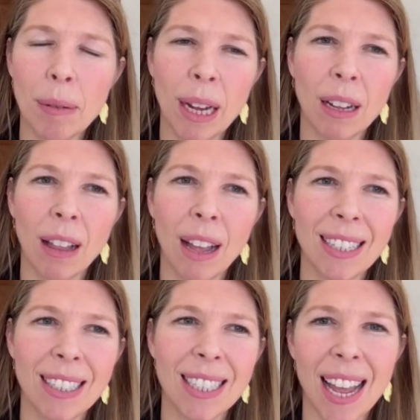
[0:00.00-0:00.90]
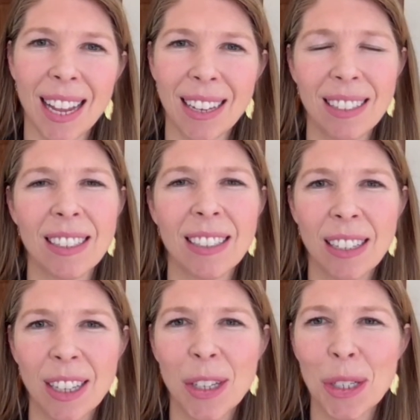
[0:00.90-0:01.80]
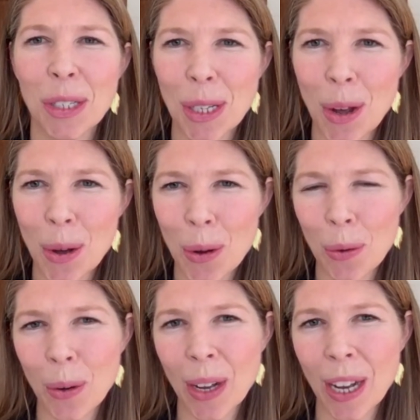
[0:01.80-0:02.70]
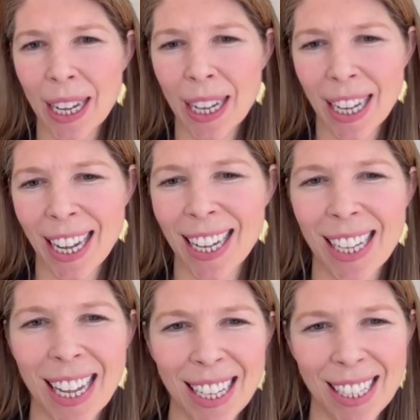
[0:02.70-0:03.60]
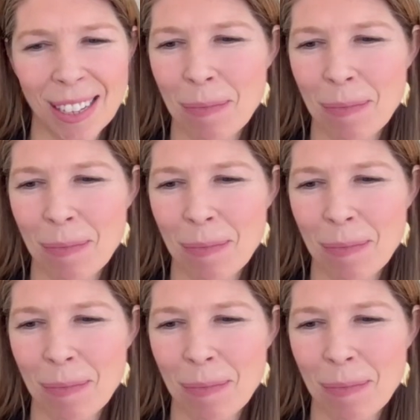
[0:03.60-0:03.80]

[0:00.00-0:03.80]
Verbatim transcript: michael end to end so, uh, as